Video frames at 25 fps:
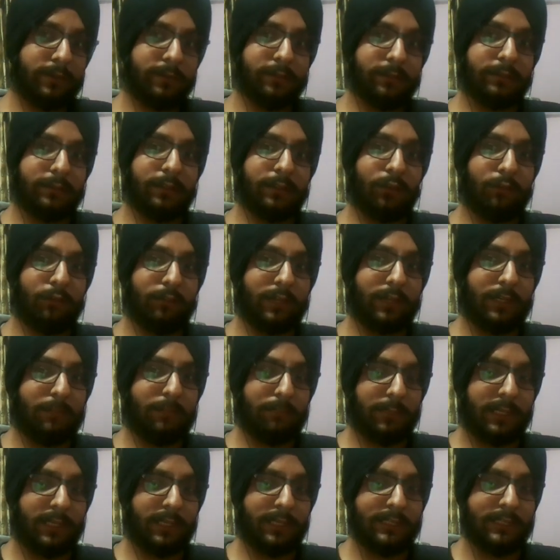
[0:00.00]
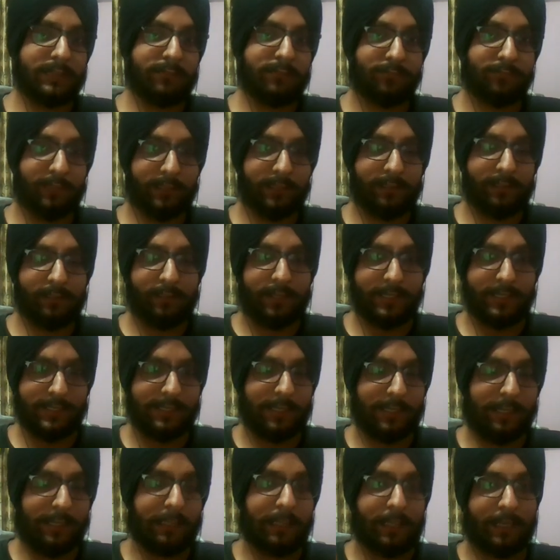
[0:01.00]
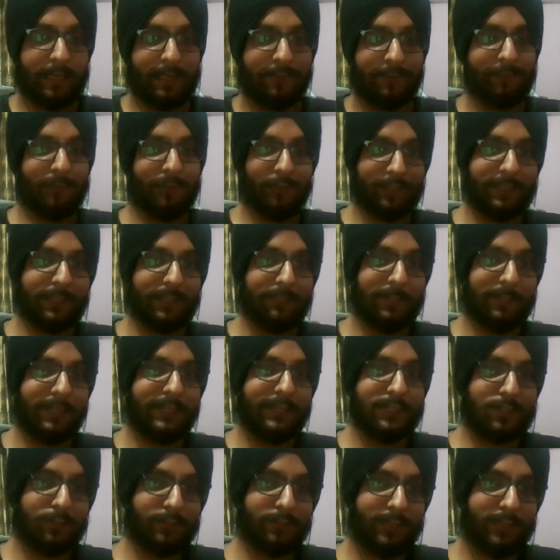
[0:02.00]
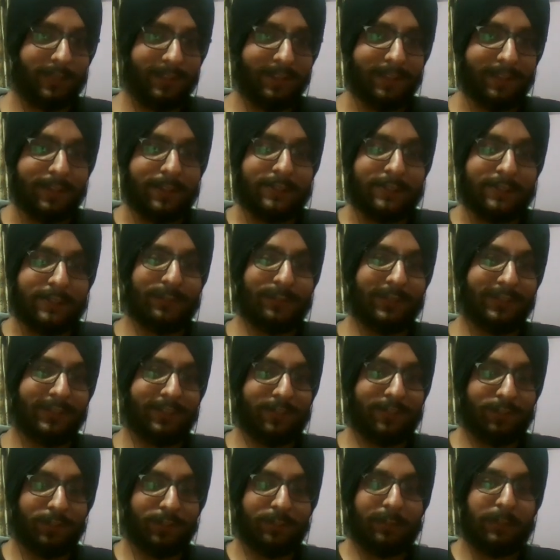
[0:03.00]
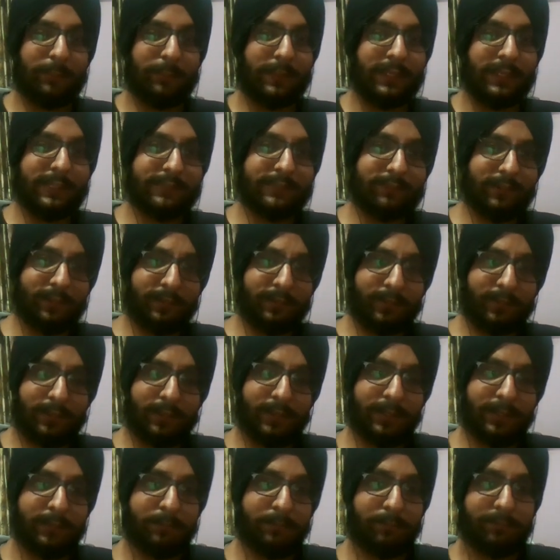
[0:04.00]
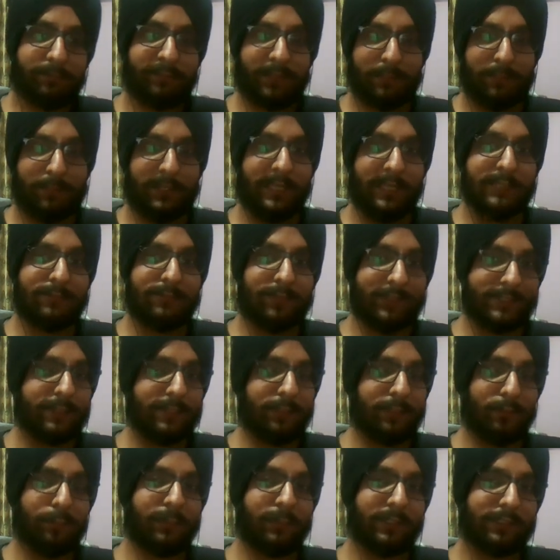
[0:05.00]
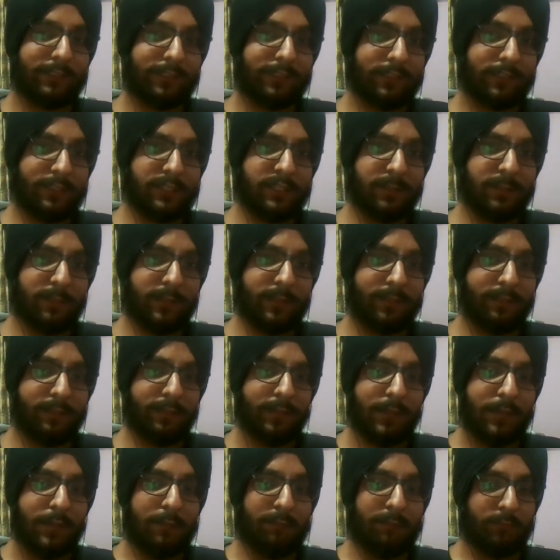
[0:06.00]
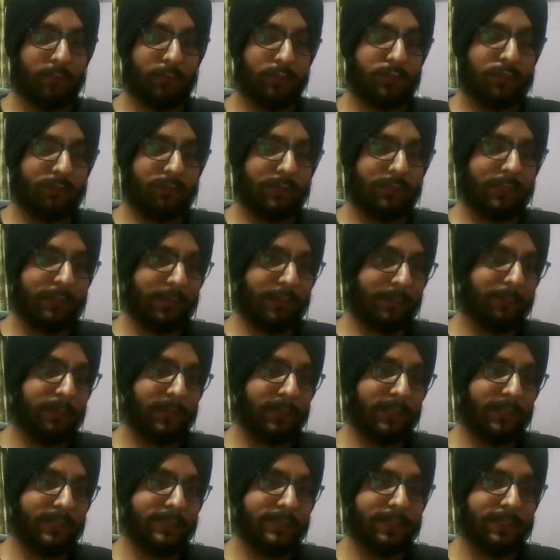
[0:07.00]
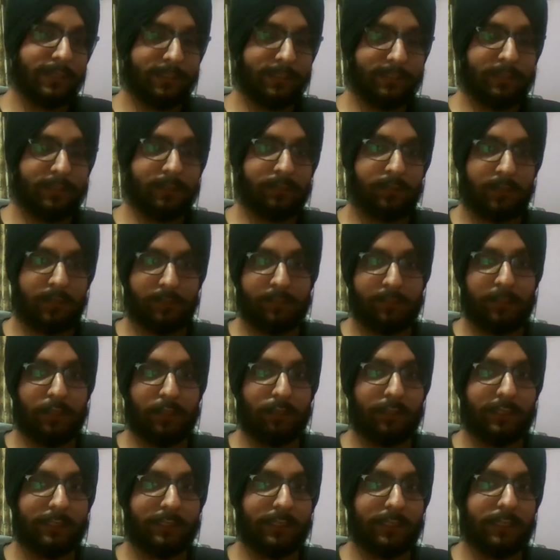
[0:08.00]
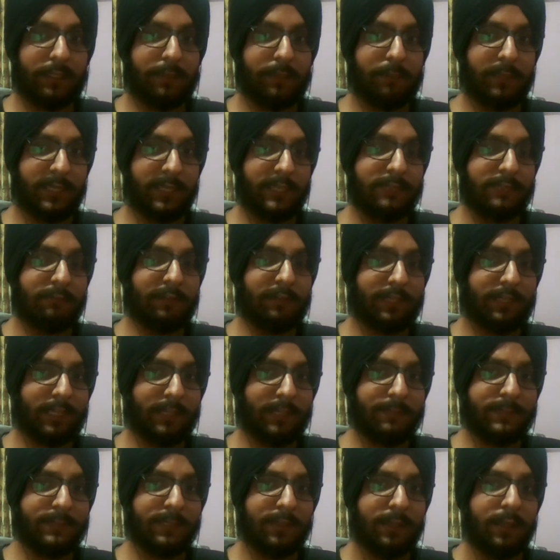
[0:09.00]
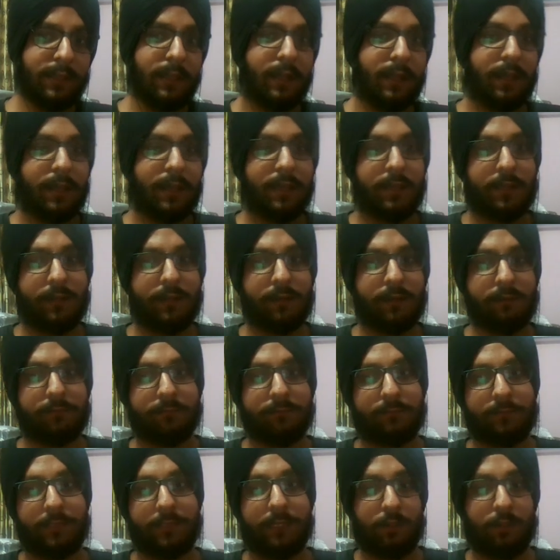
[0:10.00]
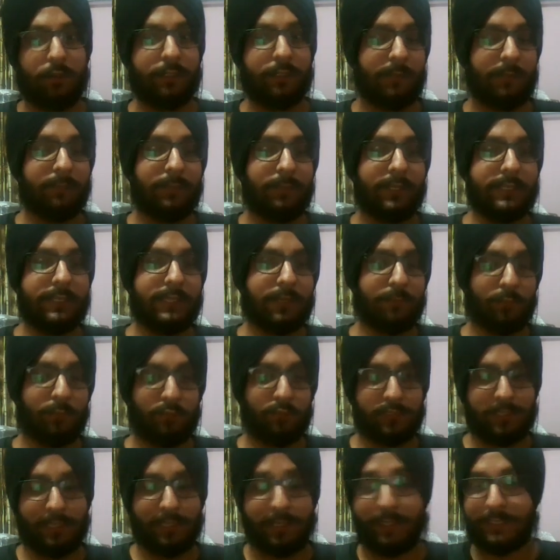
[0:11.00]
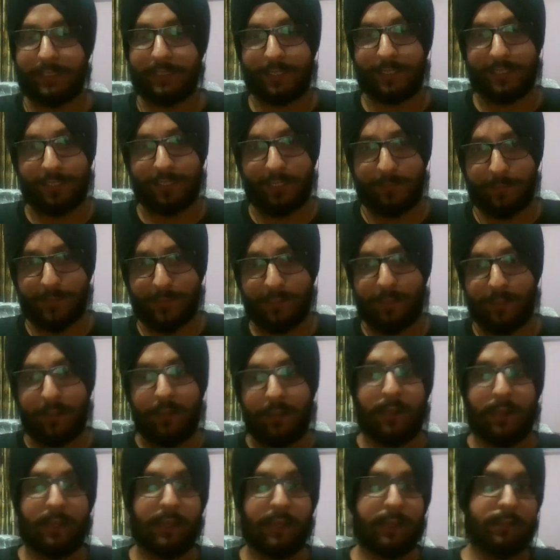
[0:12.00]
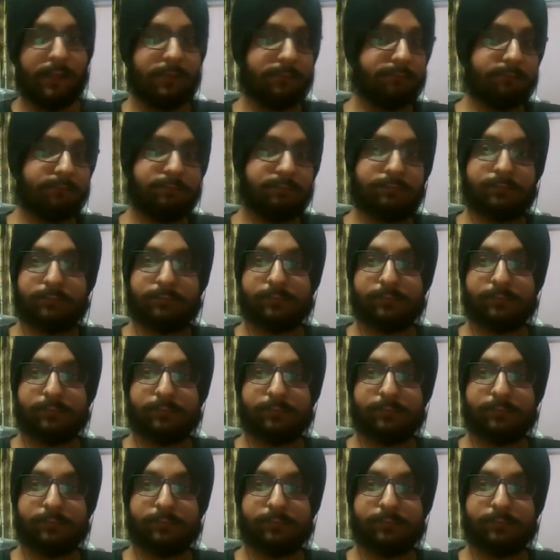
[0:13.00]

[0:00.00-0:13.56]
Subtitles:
Now what PS1 is, like, I have not done PS2 yet, so I can talk about PS1. But PS1 is a 2-month internship, and most of the companies that come during the PS1 times are, the good companies are mostly research labs and